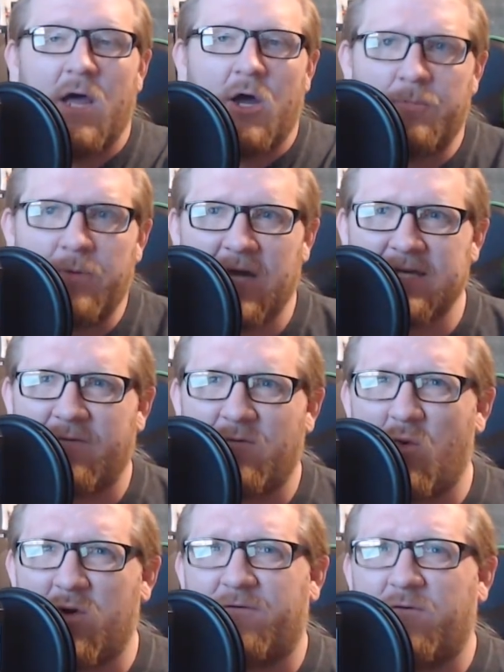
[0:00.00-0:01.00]
I hope you guys have
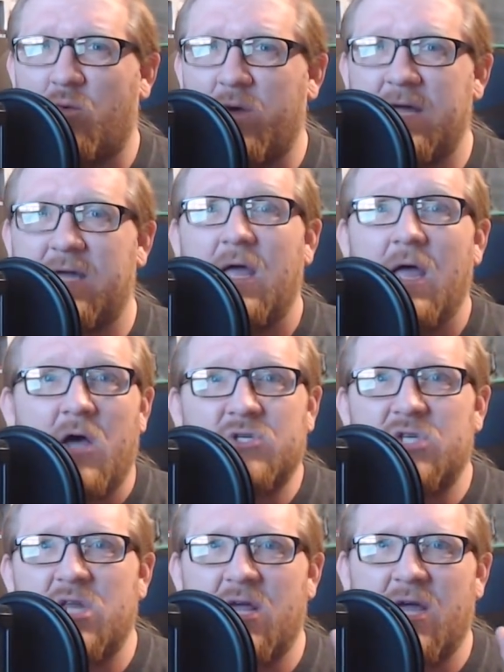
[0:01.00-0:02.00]
a wonderful week. I'll
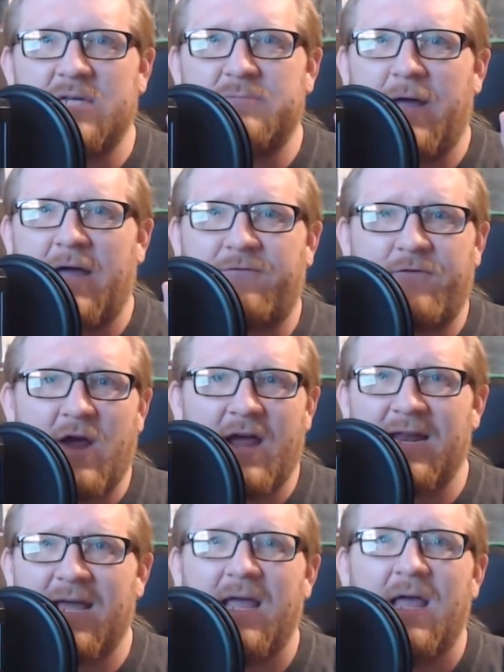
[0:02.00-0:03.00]
see you guys back
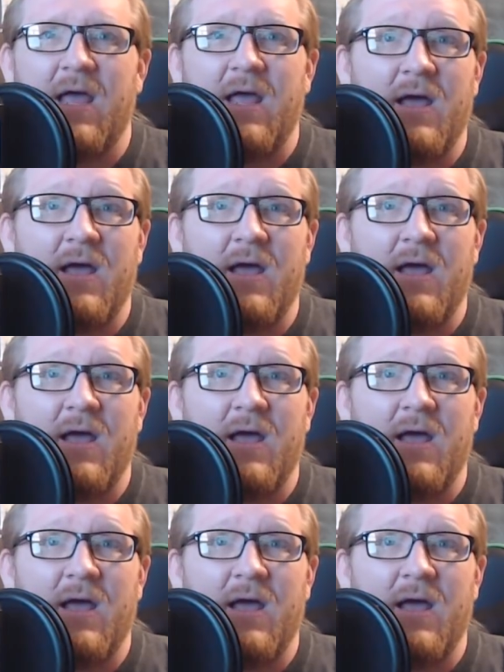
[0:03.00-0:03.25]
Friday.